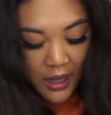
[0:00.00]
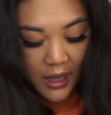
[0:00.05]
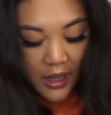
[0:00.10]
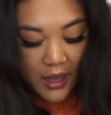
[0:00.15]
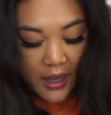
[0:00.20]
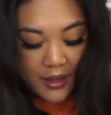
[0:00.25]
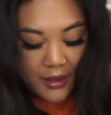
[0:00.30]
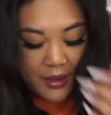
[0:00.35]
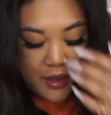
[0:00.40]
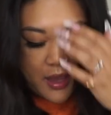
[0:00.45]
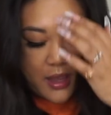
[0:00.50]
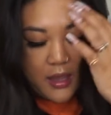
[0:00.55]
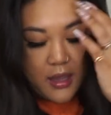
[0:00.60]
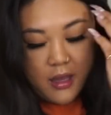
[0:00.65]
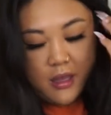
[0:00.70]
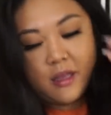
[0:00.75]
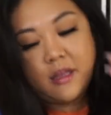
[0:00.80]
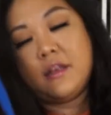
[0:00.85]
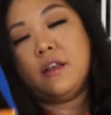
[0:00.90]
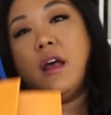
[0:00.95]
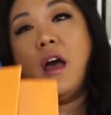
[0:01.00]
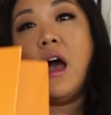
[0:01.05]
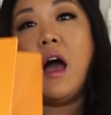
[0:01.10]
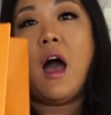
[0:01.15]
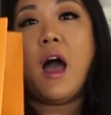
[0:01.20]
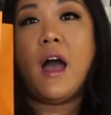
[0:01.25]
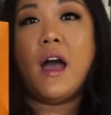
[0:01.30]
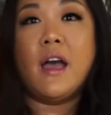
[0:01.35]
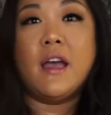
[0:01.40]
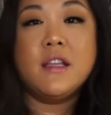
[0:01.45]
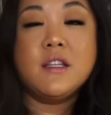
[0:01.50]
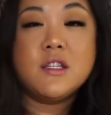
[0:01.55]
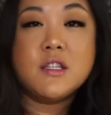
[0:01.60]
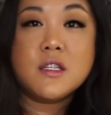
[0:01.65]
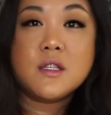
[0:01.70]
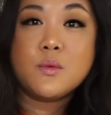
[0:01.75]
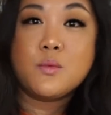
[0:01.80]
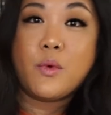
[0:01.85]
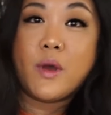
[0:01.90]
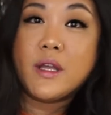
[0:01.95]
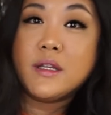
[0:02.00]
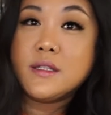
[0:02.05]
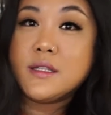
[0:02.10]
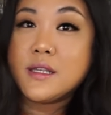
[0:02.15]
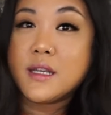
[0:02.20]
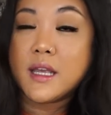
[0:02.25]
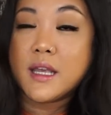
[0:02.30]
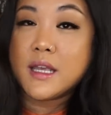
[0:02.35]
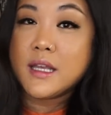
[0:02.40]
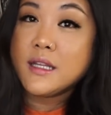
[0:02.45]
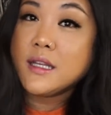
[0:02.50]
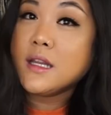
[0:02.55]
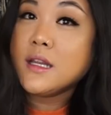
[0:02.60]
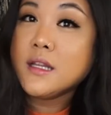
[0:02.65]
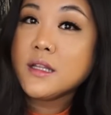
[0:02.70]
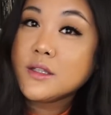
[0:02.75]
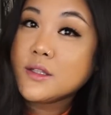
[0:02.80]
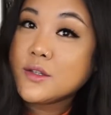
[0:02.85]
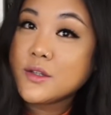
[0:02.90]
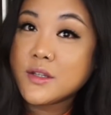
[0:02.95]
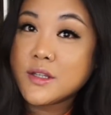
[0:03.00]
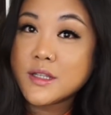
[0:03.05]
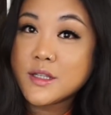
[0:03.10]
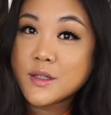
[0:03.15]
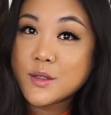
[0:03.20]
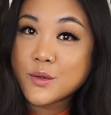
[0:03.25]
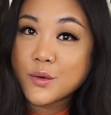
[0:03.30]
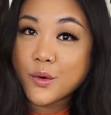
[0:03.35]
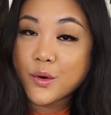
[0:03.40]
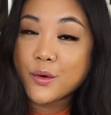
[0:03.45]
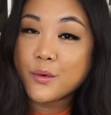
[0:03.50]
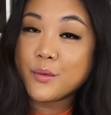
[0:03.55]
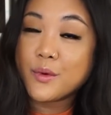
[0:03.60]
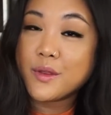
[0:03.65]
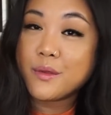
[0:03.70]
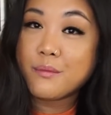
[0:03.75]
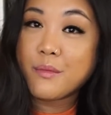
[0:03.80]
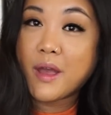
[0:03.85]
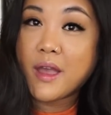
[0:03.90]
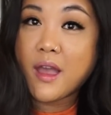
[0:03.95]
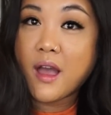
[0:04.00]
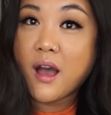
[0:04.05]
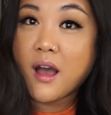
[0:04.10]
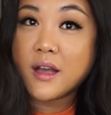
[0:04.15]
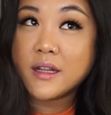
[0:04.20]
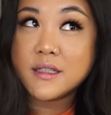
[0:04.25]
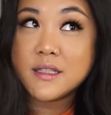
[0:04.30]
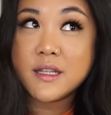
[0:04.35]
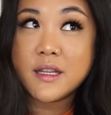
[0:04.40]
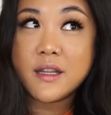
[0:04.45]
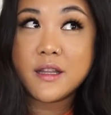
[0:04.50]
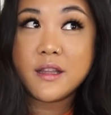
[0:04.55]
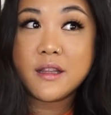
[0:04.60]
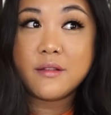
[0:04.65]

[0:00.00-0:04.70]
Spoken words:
And then I just went into this store with my aunt